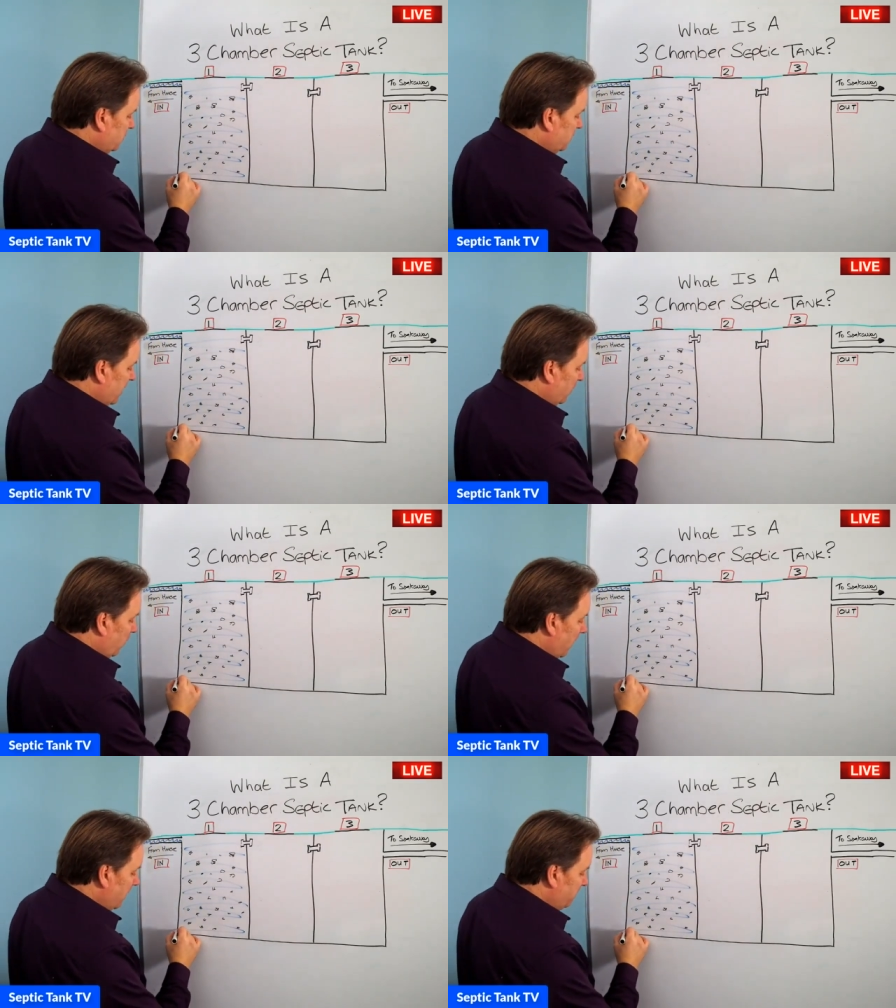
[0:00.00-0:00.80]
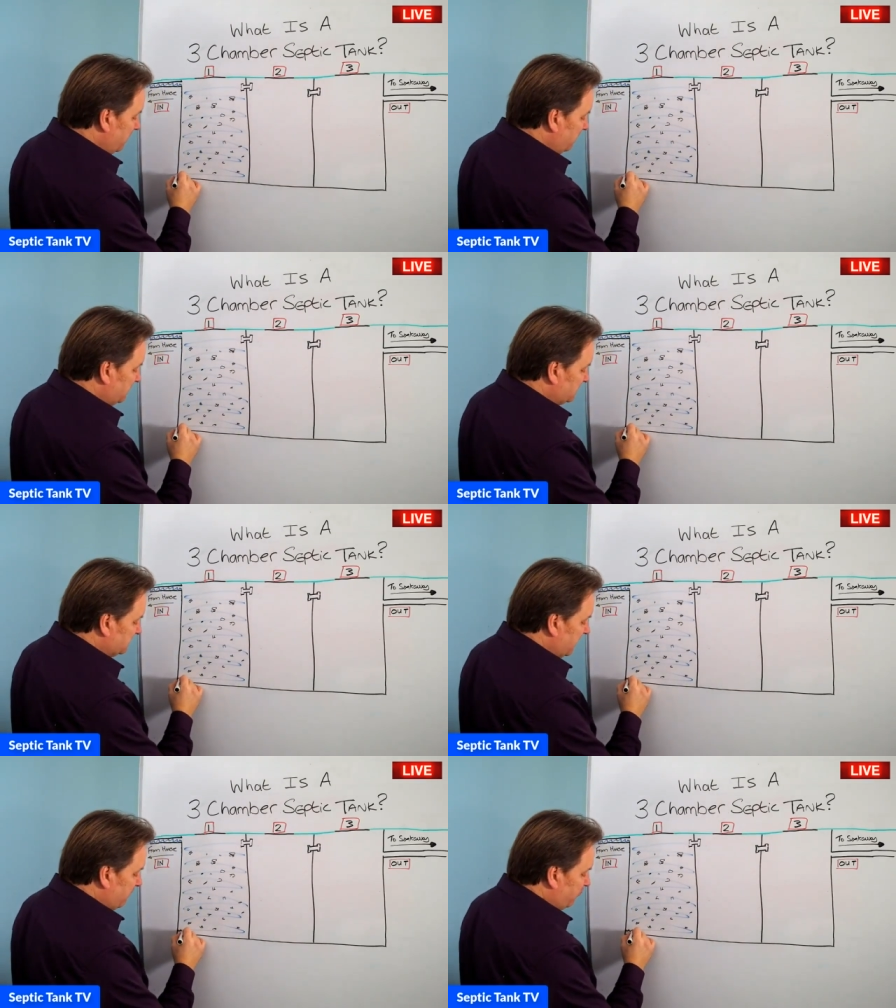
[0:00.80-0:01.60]
you get quite a bit of this
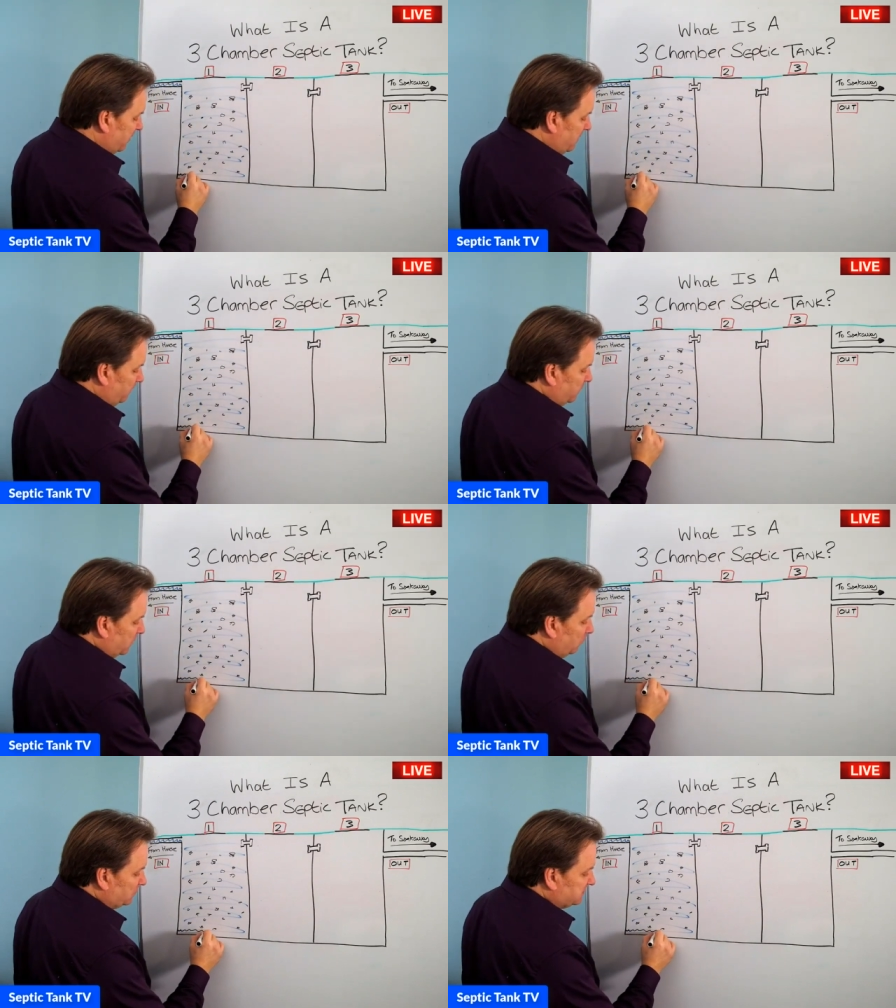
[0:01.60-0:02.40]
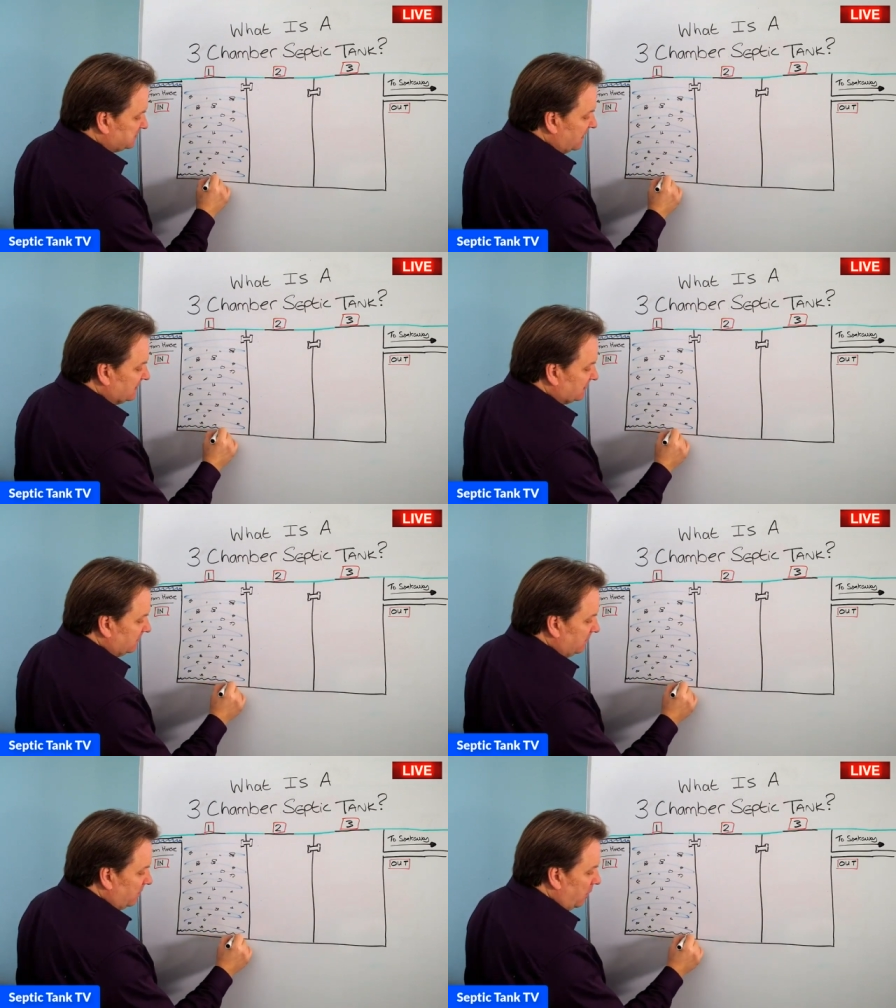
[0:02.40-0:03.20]
debris will
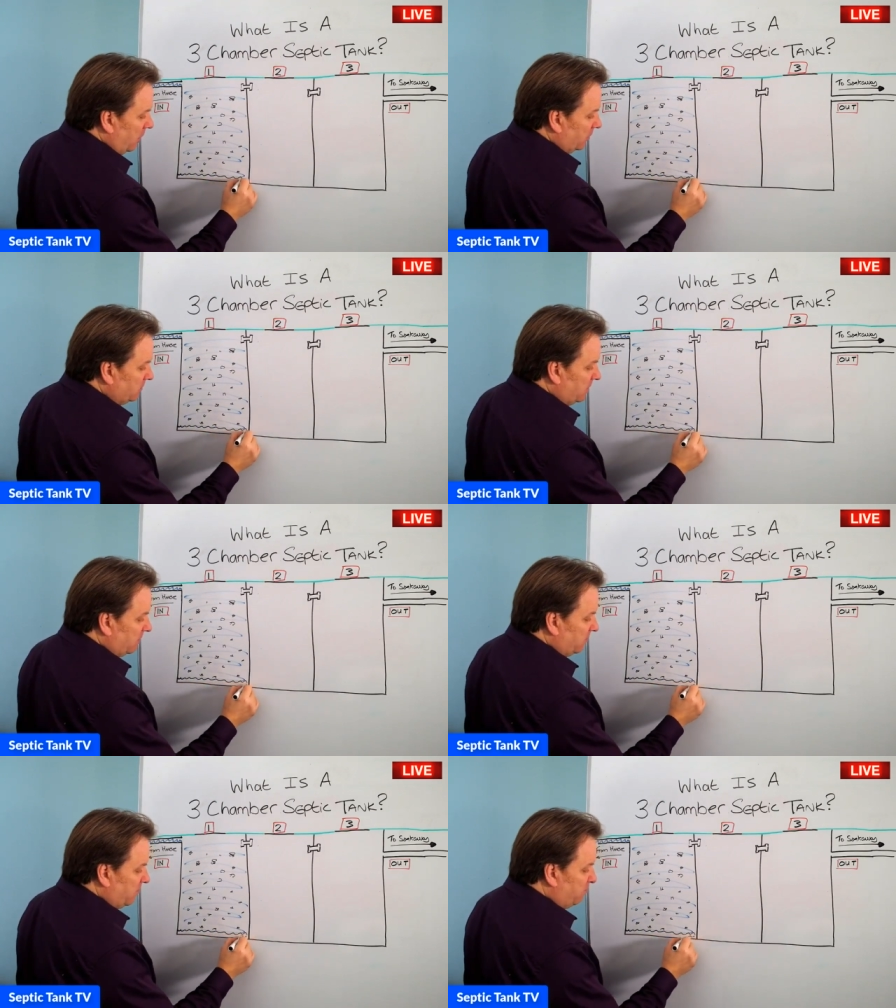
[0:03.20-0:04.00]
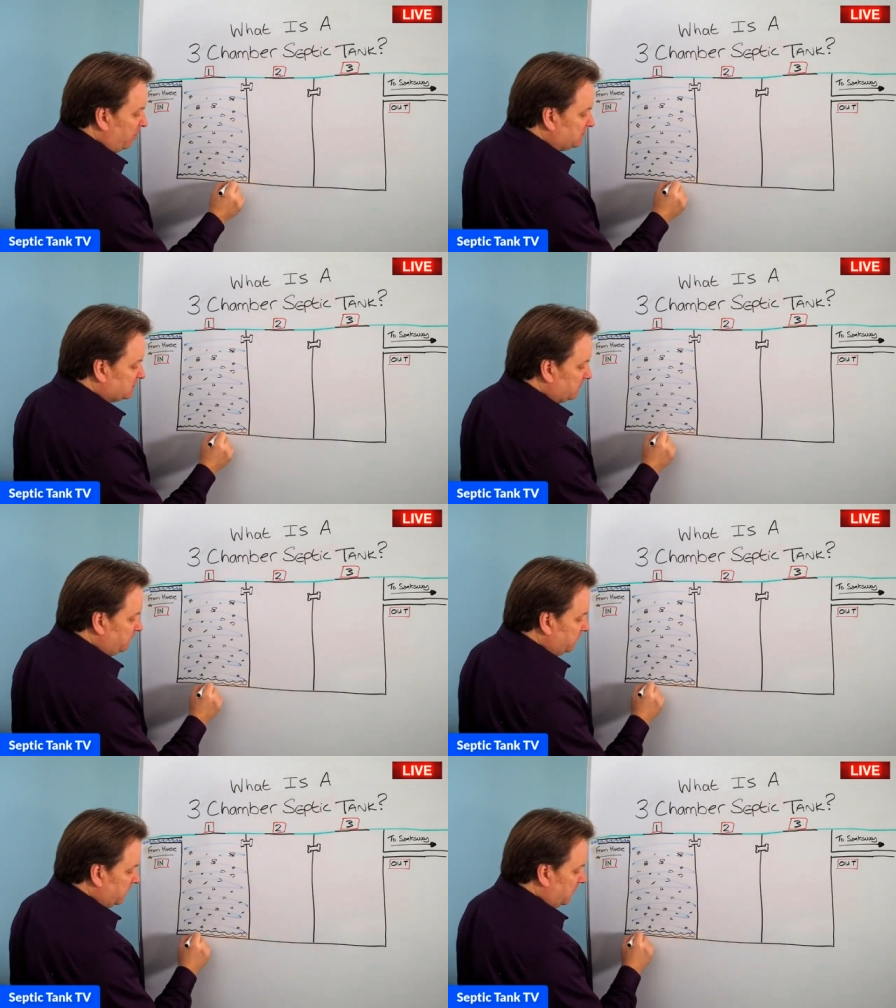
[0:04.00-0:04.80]
settle on the
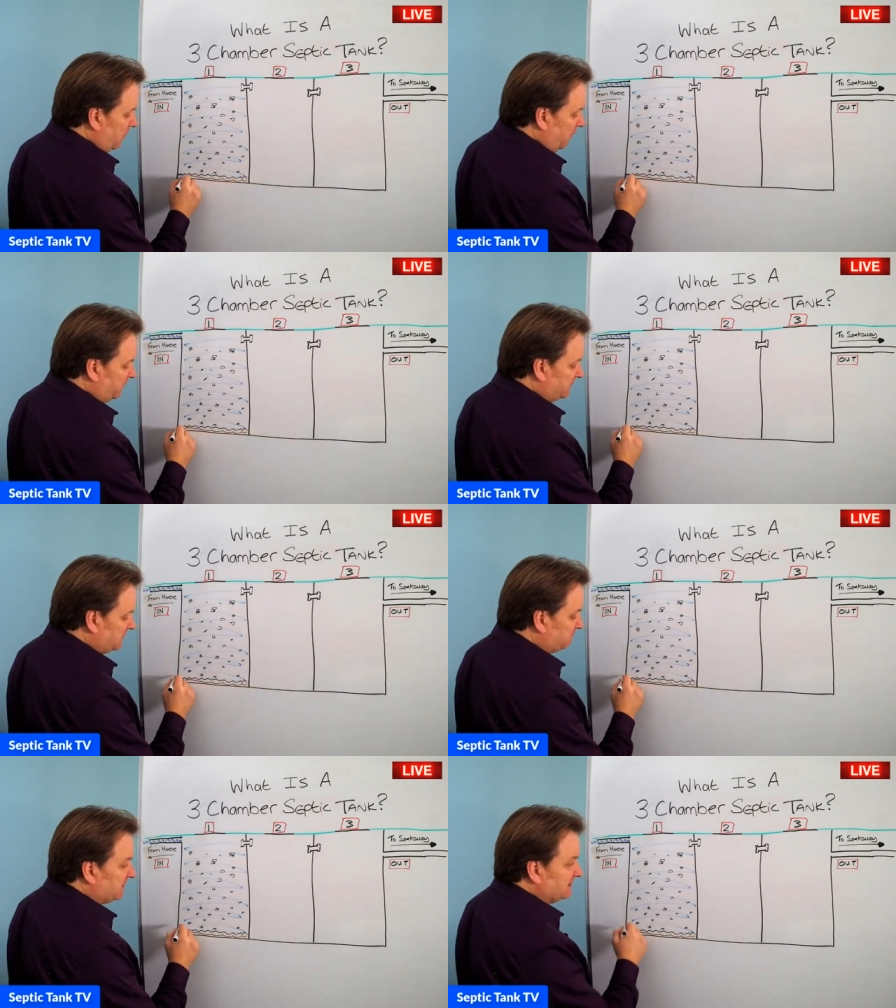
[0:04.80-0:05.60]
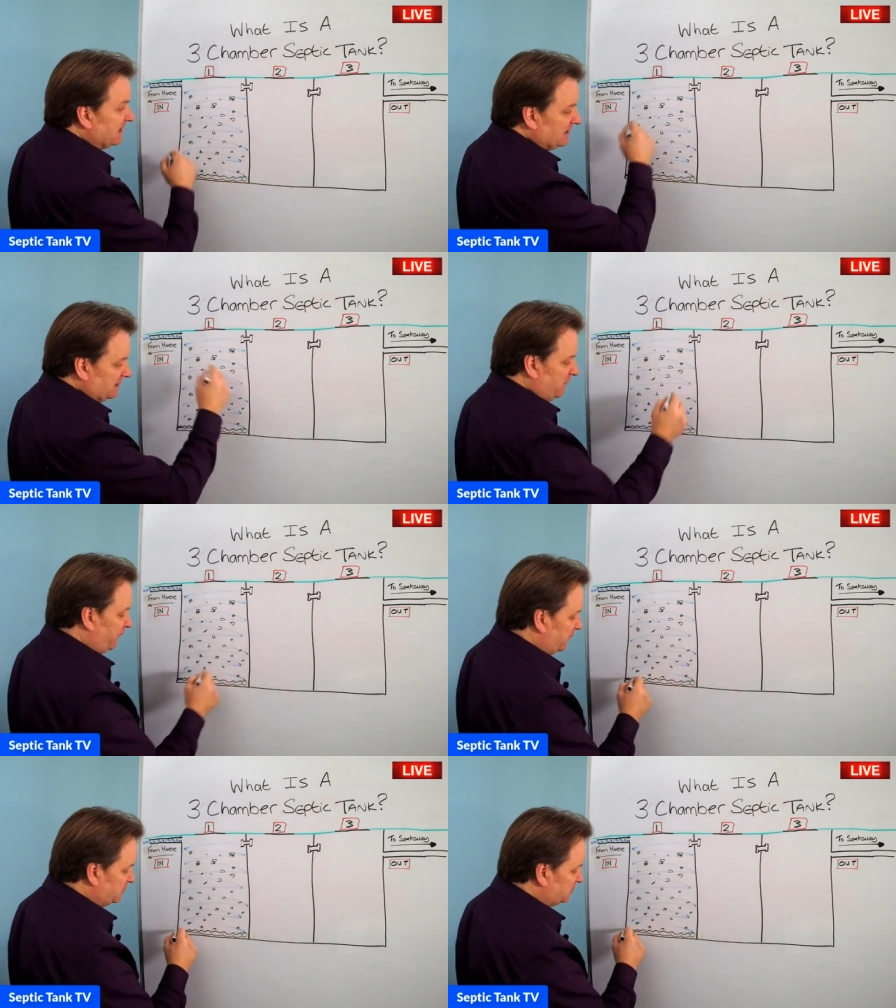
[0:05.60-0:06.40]
bottom of your septic tank in the
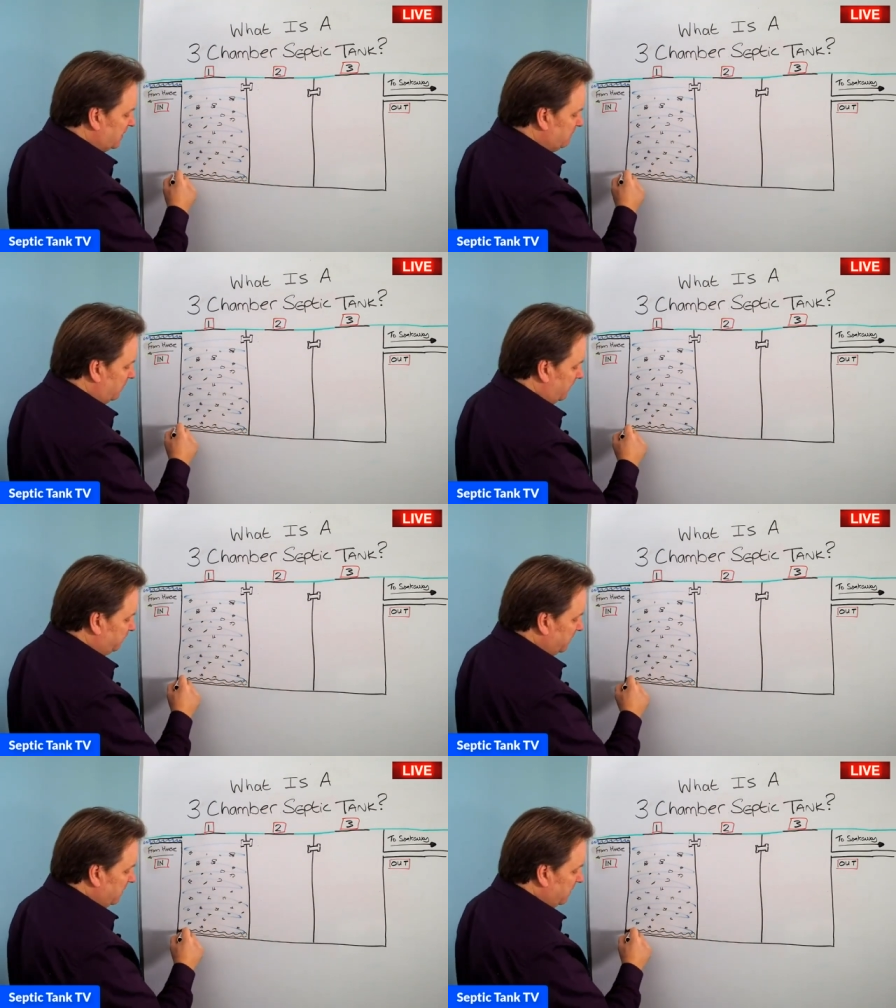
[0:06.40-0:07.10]
first chamber.